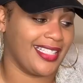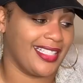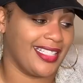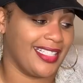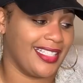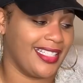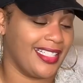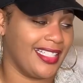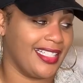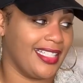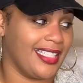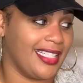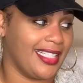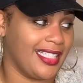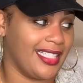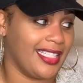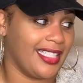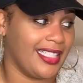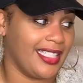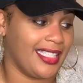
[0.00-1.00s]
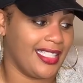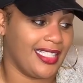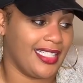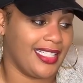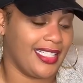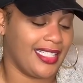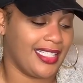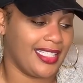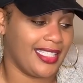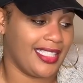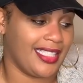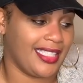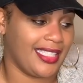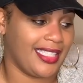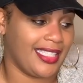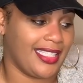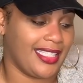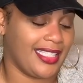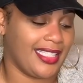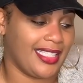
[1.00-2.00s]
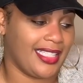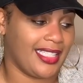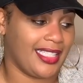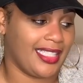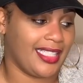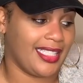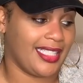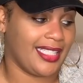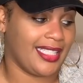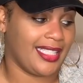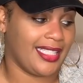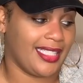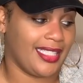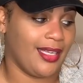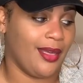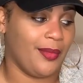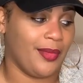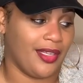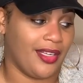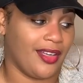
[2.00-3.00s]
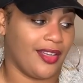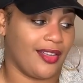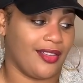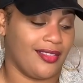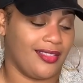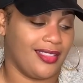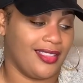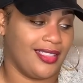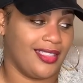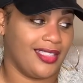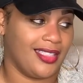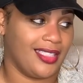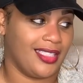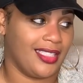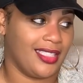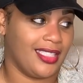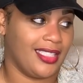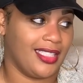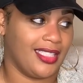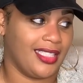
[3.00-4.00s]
This person isn't speaking.